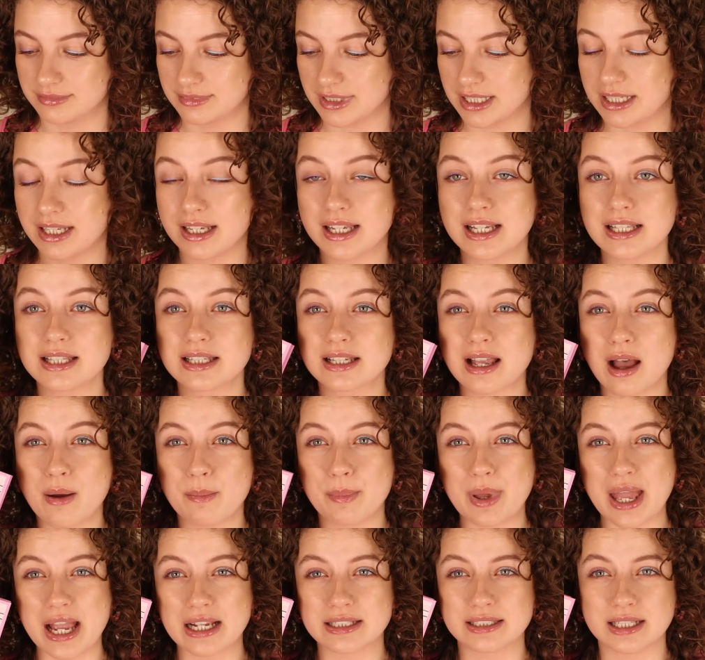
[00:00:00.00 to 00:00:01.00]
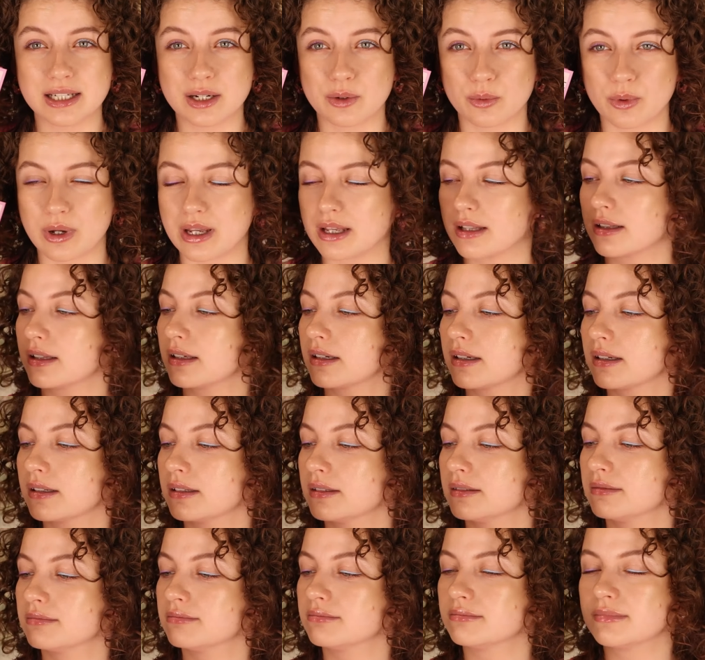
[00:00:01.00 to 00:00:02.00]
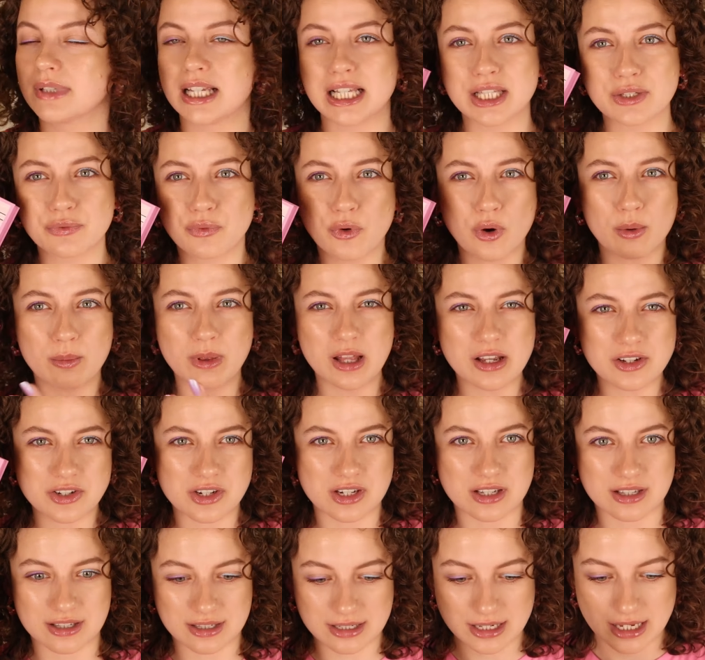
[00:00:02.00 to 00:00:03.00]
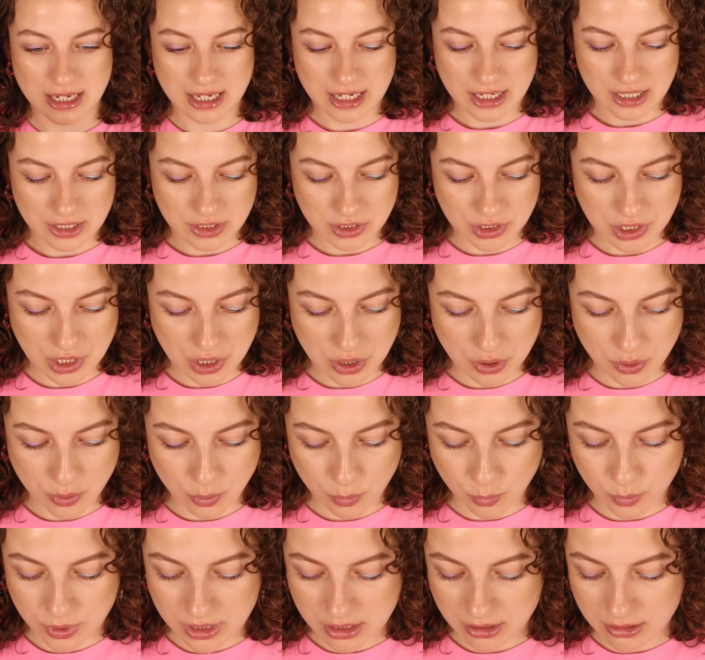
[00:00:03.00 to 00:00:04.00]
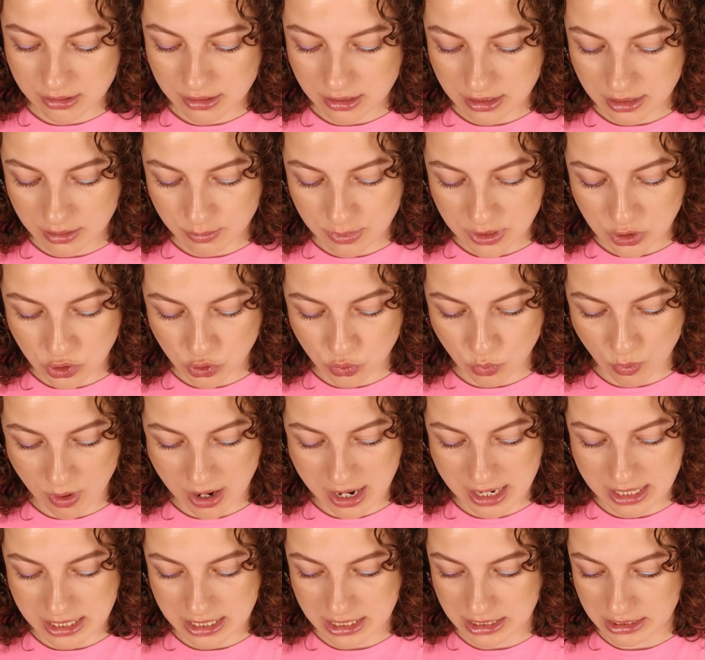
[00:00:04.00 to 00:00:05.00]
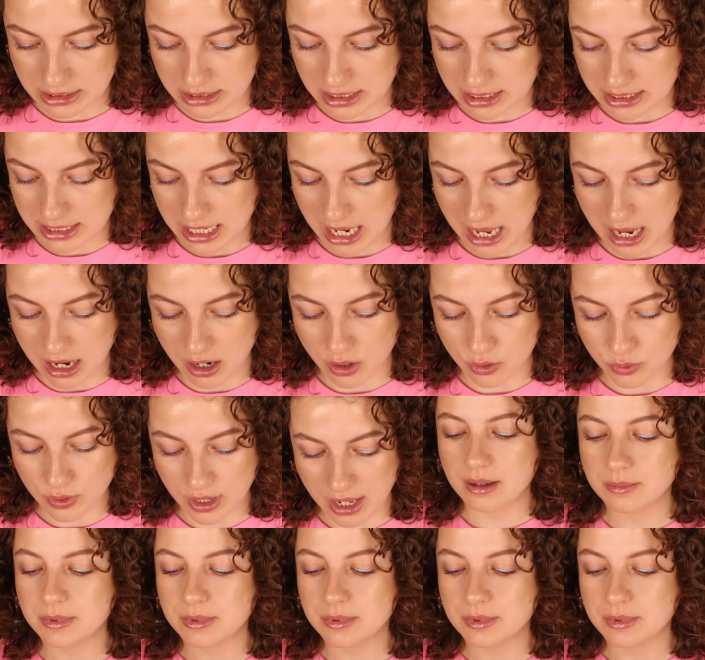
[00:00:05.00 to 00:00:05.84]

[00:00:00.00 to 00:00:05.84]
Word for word: Like, it's compact in a way. Like, it's for blushes. So we are gonna be trying these out.